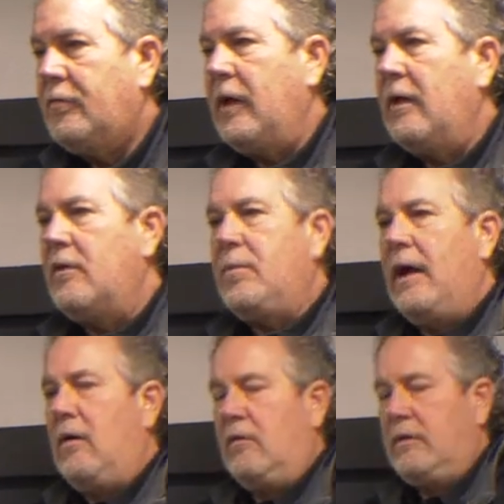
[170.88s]
300
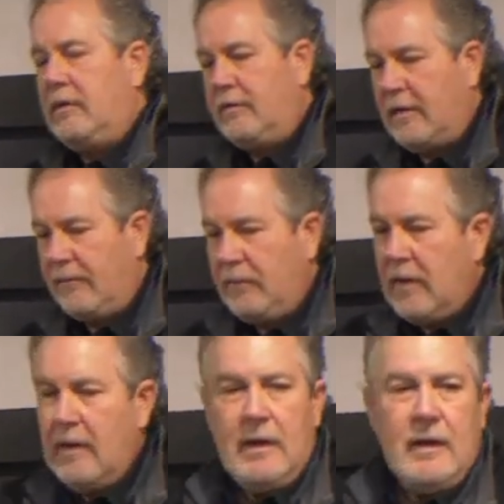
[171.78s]
pounds is the
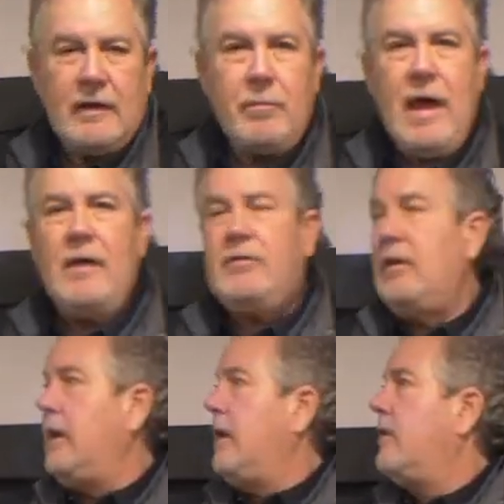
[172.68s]

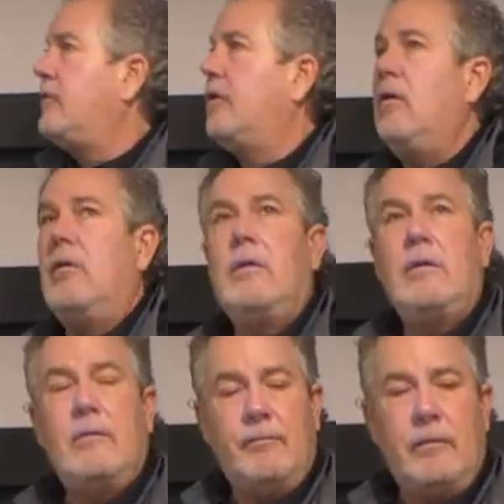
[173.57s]
capacity. So
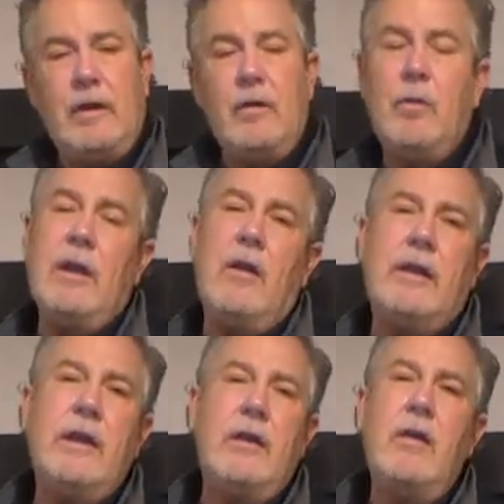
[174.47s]
here we are
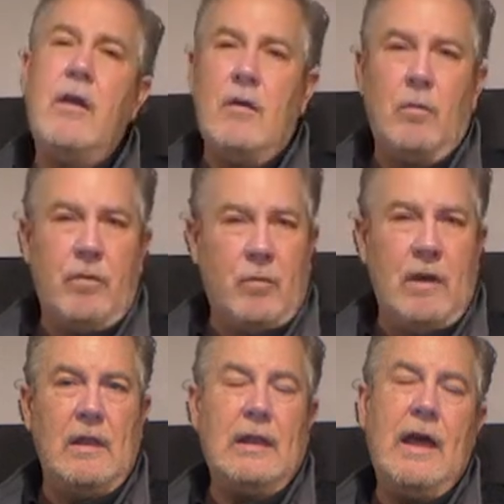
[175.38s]
again with
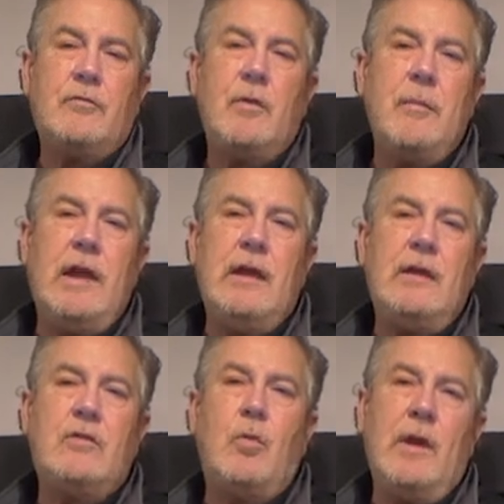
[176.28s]
one of the last
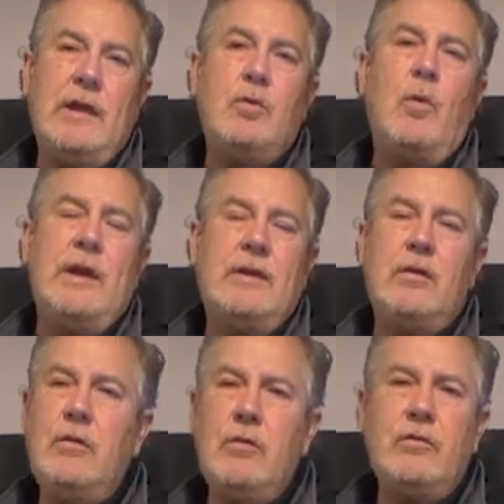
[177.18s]
remaining
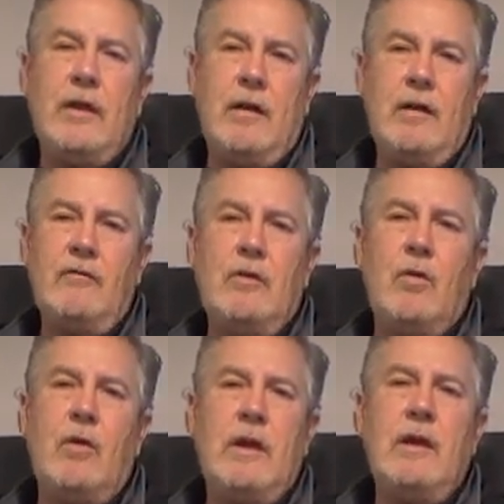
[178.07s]
2022s at our
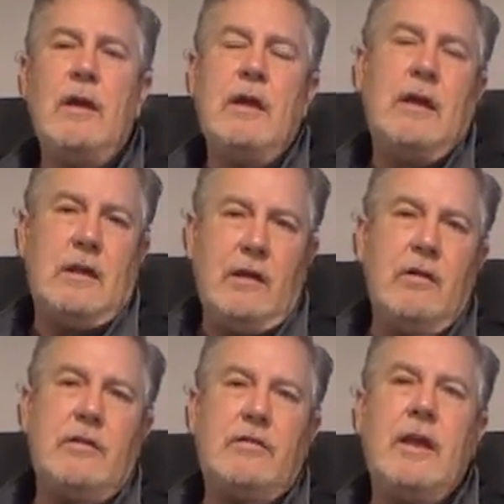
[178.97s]
inventory
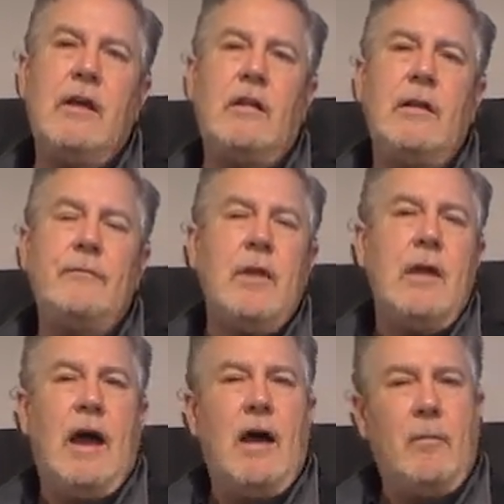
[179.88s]
clearance sale.
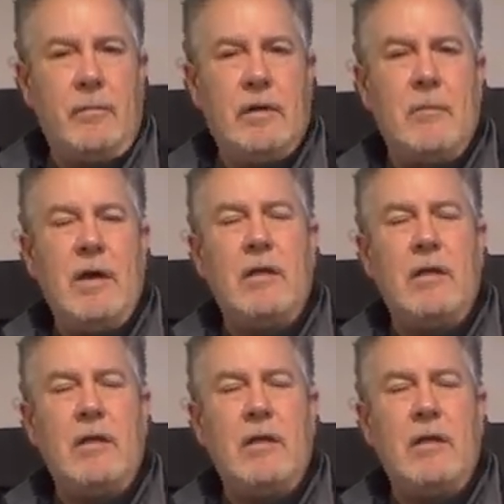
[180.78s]
Um, come